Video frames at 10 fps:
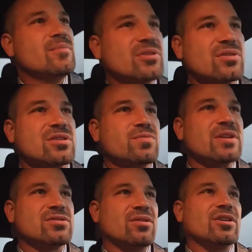put their
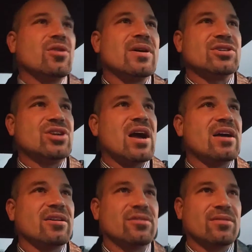sweats on and go out
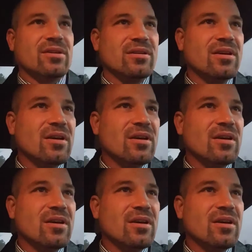jogging, or they